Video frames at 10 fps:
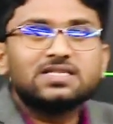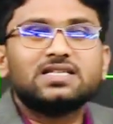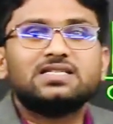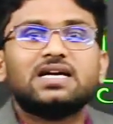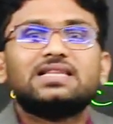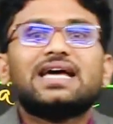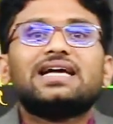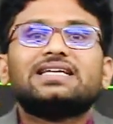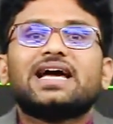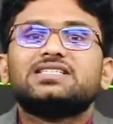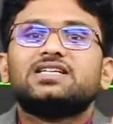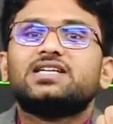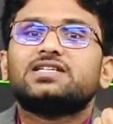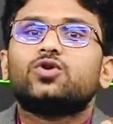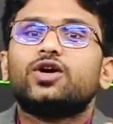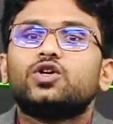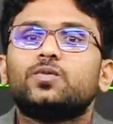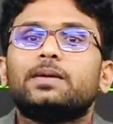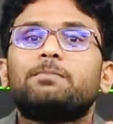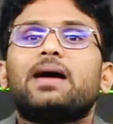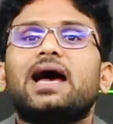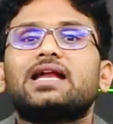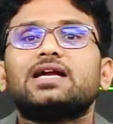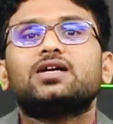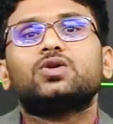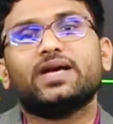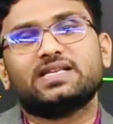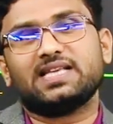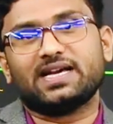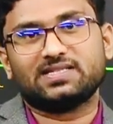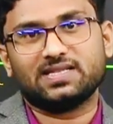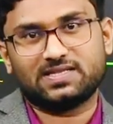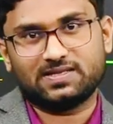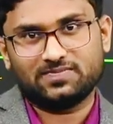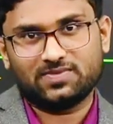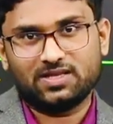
such that that tangent is going to be parallel to x-axis.